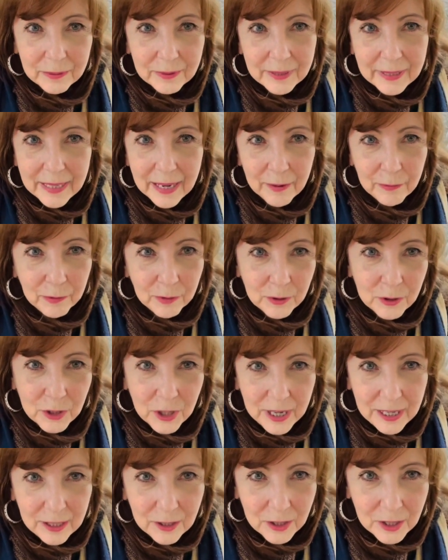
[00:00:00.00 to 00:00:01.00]
never
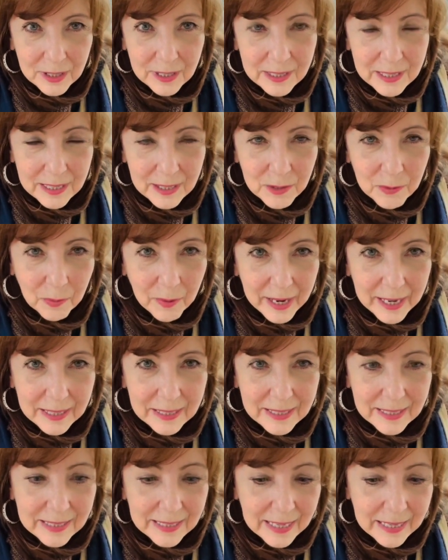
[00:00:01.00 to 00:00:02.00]
changes, his weight
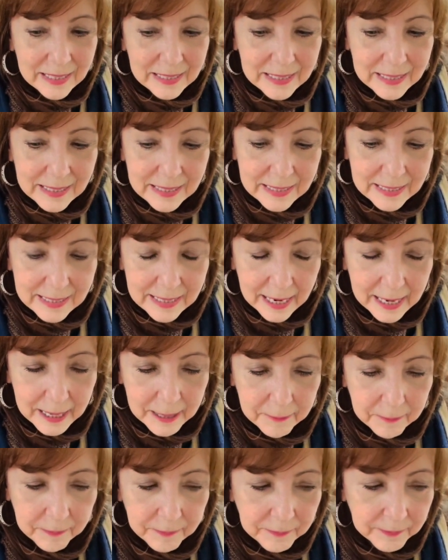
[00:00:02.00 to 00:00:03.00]
stays the
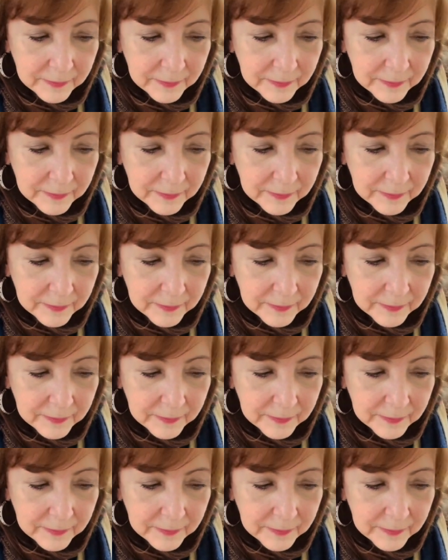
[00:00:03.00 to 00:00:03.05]
same.